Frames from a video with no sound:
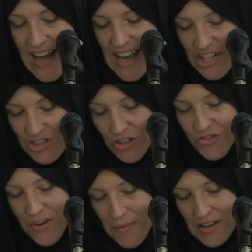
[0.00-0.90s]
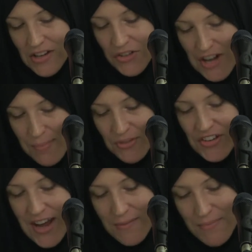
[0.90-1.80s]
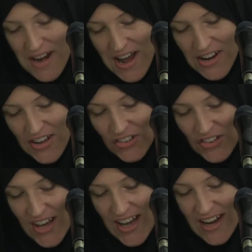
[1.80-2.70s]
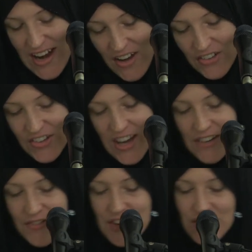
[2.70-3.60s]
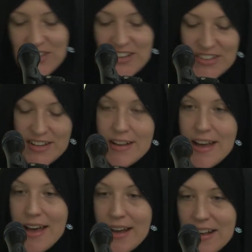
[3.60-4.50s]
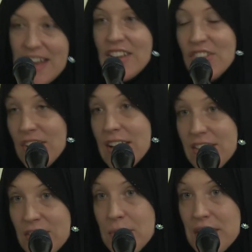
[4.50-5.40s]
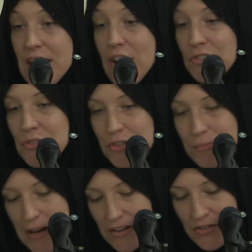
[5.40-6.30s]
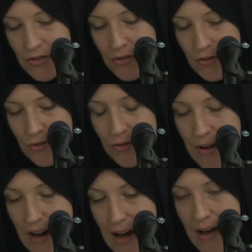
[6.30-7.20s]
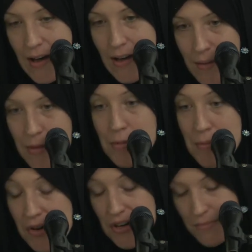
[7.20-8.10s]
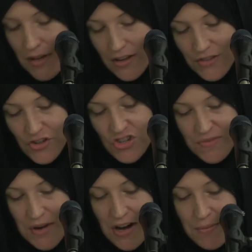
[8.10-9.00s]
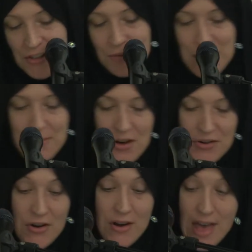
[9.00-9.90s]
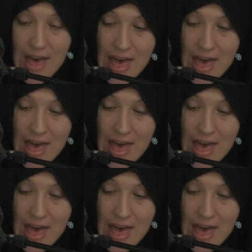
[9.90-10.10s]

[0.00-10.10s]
and he took from it grapes and bananas in outside of their season, like is in some of the accounts with respect to Bibi Maryam, the Virgin Mary, peace be upon her.